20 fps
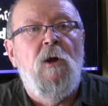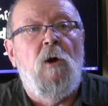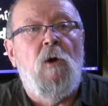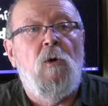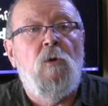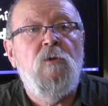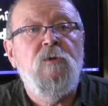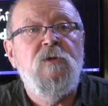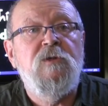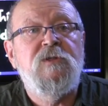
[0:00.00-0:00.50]

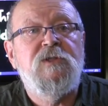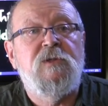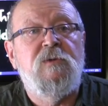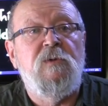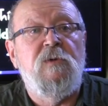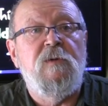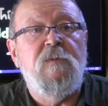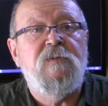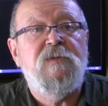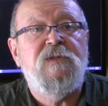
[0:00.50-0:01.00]
Owners
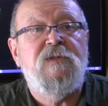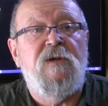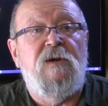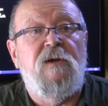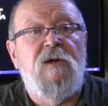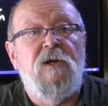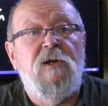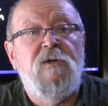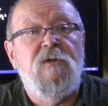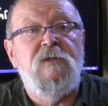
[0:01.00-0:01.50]
groups
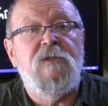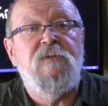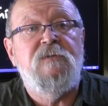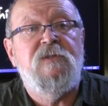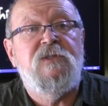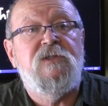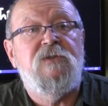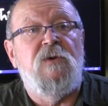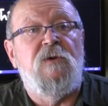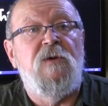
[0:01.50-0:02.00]
are a good
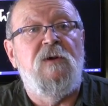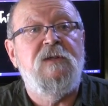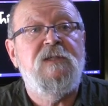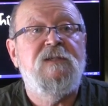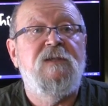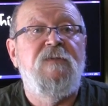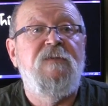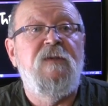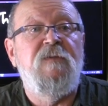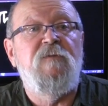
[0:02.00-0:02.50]

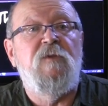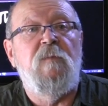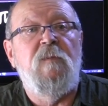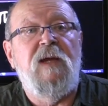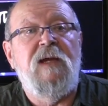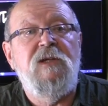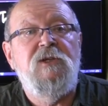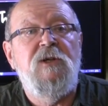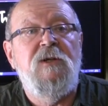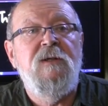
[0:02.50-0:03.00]
source of
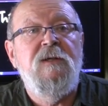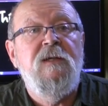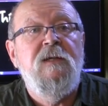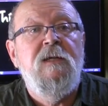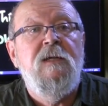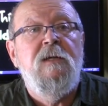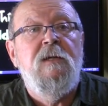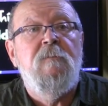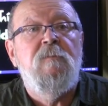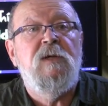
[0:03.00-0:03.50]
information,
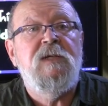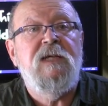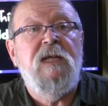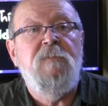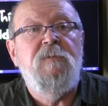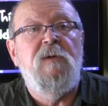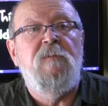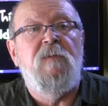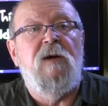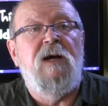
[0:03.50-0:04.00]
but
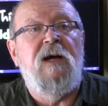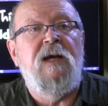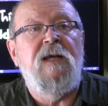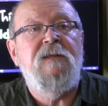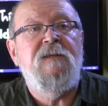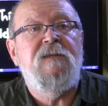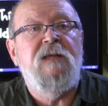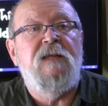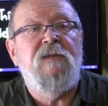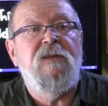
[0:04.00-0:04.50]
keep in
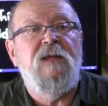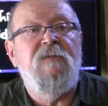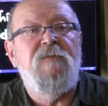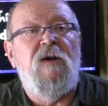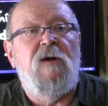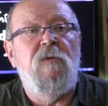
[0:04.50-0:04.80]
mind that they've